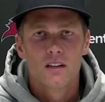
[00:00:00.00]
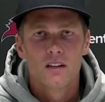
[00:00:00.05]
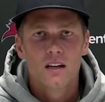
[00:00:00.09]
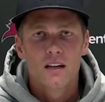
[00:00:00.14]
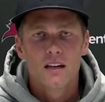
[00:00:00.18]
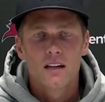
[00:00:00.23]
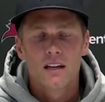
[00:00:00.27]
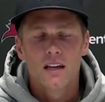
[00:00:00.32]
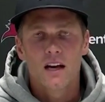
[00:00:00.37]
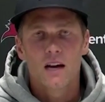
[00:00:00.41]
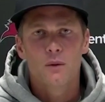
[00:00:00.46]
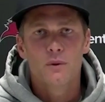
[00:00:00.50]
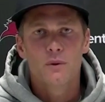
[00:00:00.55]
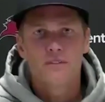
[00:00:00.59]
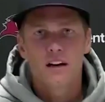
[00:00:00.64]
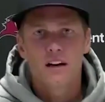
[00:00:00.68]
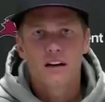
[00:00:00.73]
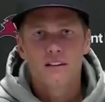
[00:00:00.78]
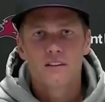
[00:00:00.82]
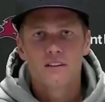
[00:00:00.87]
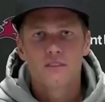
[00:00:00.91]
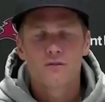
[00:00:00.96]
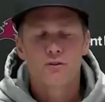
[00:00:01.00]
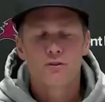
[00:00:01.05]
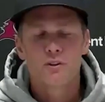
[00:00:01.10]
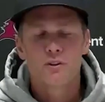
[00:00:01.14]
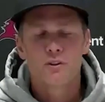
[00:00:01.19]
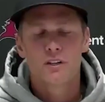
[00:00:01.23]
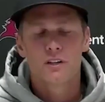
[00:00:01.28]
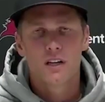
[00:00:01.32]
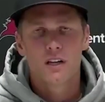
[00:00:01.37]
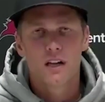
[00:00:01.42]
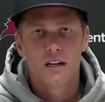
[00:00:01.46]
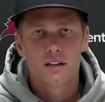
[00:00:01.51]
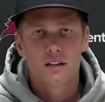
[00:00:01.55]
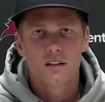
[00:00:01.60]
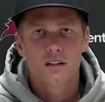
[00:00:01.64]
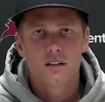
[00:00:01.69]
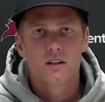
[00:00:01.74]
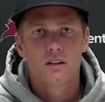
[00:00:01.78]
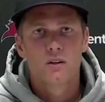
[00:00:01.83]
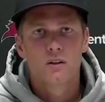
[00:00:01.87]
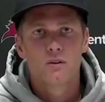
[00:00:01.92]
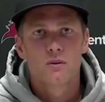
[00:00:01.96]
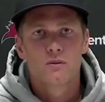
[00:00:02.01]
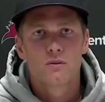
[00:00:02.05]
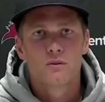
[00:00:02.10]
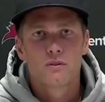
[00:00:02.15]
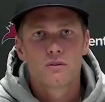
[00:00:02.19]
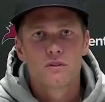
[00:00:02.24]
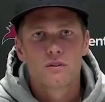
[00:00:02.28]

Yeah, we've had different uh, you know,